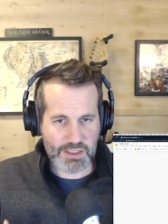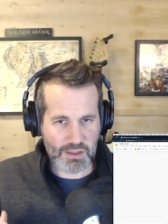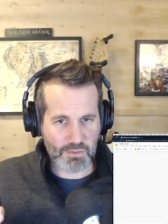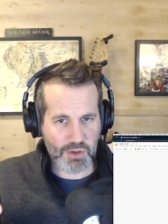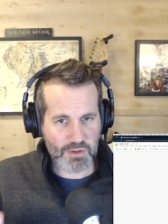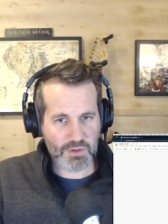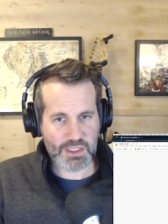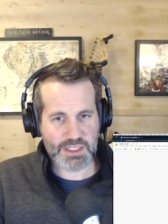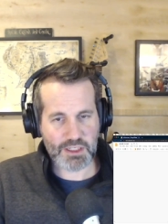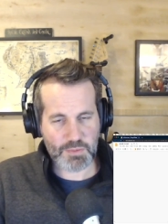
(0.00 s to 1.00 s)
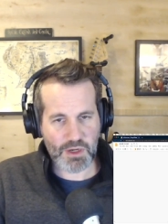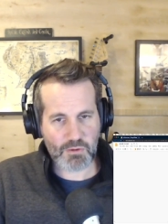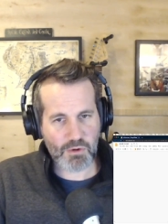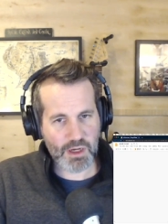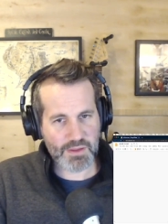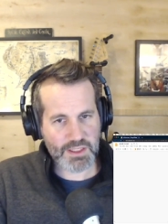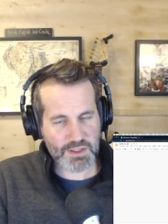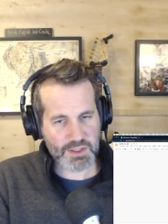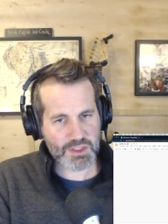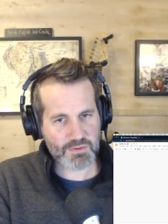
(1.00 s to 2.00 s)
So Book of Lost Tales Part 1, these are
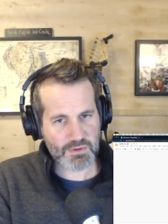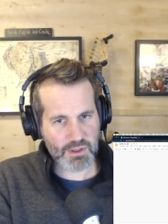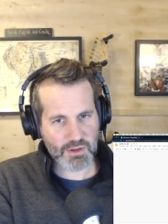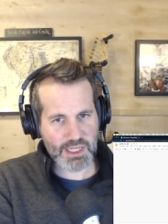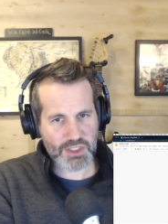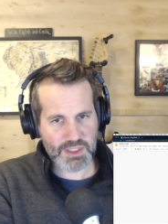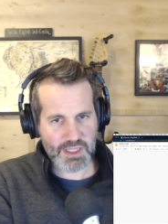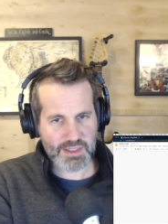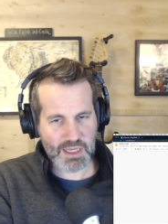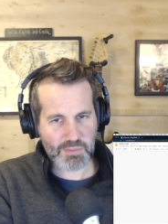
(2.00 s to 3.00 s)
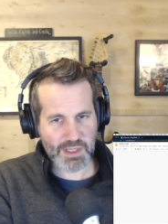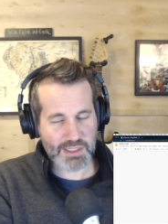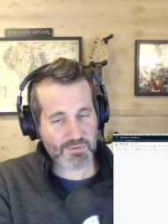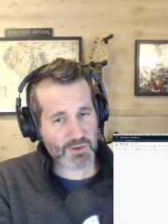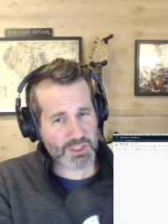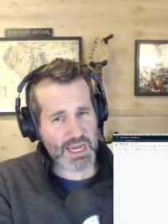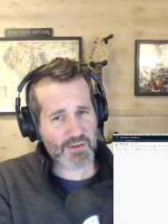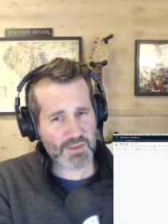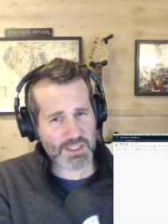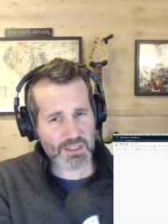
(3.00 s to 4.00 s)
the, the legends that take place, first
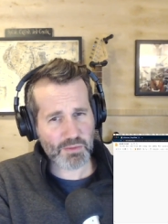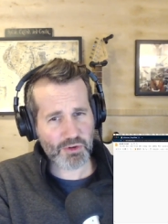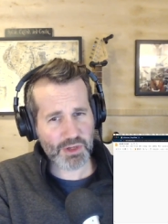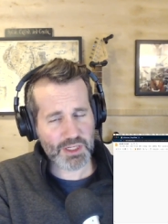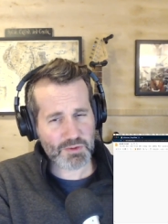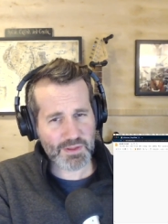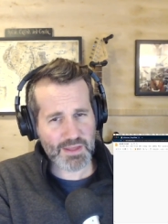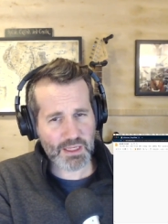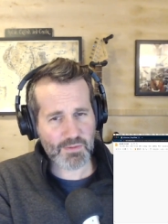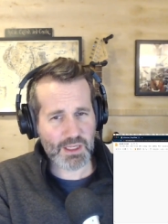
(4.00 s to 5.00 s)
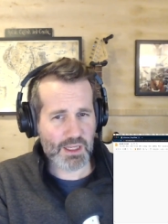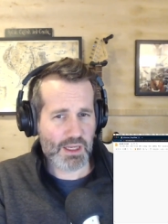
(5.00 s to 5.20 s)
half of the Silmarillion as we think of it,